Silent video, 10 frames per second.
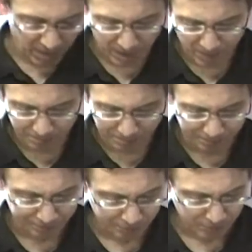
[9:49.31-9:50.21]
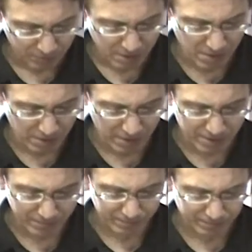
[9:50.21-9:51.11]
Um, all
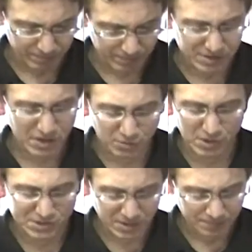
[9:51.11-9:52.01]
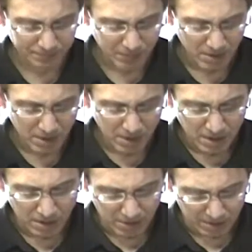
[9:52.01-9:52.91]
right, it's interesting.
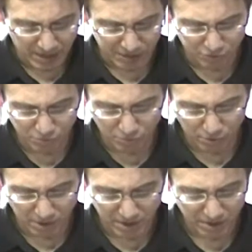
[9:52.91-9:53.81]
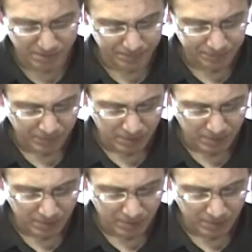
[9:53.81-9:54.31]
Got two more here.